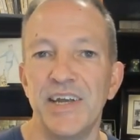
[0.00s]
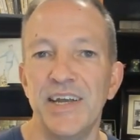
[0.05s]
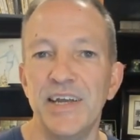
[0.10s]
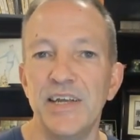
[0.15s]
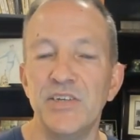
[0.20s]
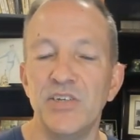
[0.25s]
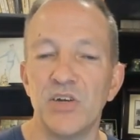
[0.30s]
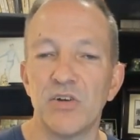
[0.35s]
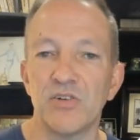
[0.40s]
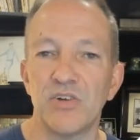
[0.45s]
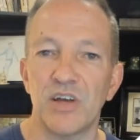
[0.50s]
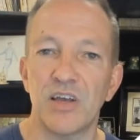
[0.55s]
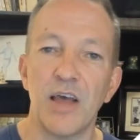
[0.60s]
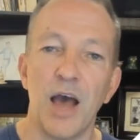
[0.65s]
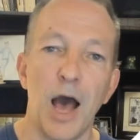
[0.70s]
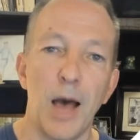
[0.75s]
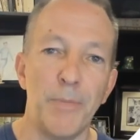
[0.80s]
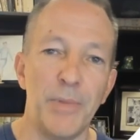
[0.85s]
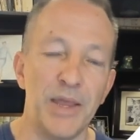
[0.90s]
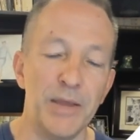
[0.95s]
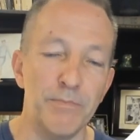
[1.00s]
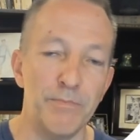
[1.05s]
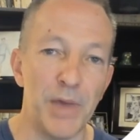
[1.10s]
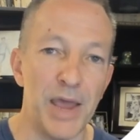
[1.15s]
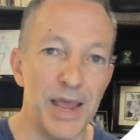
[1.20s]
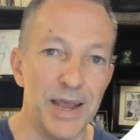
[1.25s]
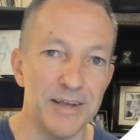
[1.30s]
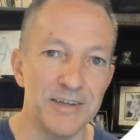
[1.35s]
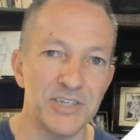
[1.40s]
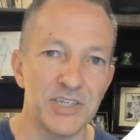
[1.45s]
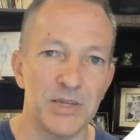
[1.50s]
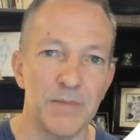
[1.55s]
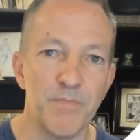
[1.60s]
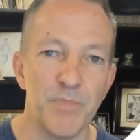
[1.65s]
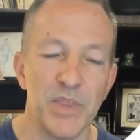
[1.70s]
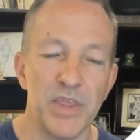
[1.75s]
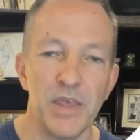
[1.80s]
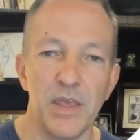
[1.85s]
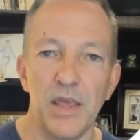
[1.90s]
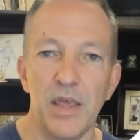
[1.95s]
easier to copy and paste
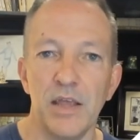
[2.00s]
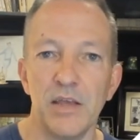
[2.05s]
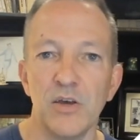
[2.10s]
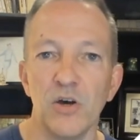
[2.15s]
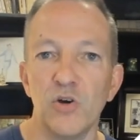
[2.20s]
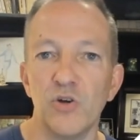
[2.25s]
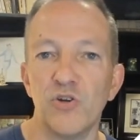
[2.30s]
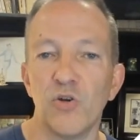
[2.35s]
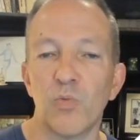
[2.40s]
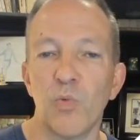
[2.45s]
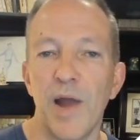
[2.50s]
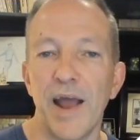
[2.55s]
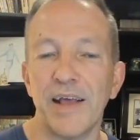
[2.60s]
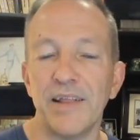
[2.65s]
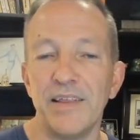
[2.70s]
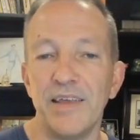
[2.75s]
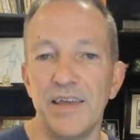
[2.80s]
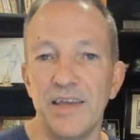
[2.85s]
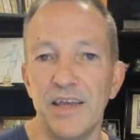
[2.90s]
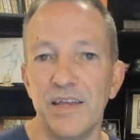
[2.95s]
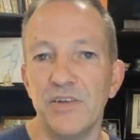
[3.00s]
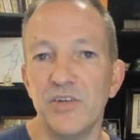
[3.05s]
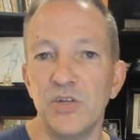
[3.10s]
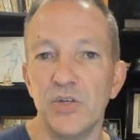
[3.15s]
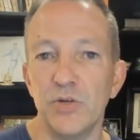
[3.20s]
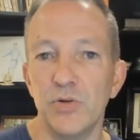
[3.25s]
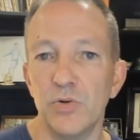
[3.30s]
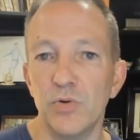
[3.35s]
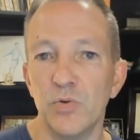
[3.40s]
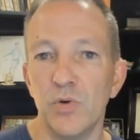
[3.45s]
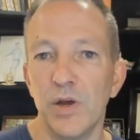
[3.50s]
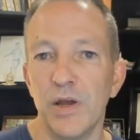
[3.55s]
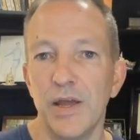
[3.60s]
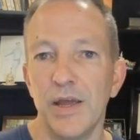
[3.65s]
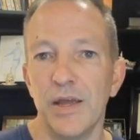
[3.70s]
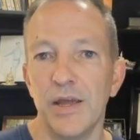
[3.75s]
and go directly into